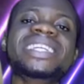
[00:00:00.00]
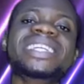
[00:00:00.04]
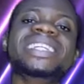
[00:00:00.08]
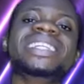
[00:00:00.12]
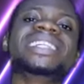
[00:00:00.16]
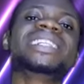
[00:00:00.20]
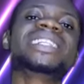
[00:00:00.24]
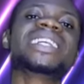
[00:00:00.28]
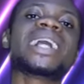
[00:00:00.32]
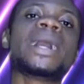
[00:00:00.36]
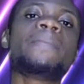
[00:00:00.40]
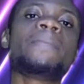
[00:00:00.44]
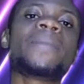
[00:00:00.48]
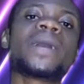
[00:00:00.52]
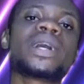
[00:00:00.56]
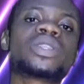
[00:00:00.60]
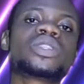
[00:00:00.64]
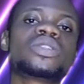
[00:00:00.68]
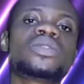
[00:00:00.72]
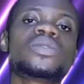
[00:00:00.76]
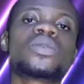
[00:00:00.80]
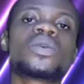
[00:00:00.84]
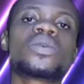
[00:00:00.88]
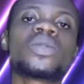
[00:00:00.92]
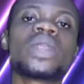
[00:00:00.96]
in that
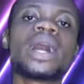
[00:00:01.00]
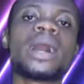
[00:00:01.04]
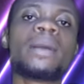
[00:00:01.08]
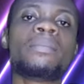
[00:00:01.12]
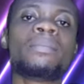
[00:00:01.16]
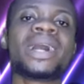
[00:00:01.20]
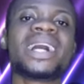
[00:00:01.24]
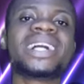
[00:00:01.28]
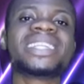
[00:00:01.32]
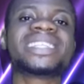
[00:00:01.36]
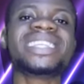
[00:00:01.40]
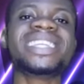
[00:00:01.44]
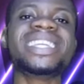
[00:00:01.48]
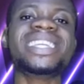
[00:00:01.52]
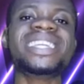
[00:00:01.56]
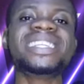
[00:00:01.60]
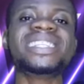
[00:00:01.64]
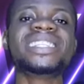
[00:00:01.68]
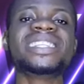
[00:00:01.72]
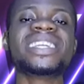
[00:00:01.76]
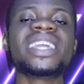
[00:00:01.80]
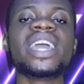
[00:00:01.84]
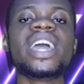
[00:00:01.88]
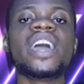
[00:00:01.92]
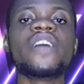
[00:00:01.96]
particular match
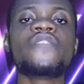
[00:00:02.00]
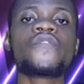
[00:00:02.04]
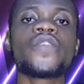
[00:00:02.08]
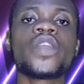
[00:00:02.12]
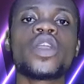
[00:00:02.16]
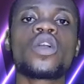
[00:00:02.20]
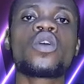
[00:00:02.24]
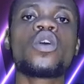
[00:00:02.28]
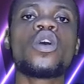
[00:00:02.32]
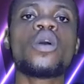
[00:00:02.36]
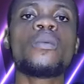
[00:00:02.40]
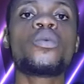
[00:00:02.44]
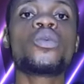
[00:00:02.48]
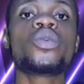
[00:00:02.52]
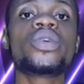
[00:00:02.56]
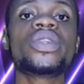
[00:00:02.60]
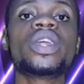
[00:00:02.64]
in the FA Cup.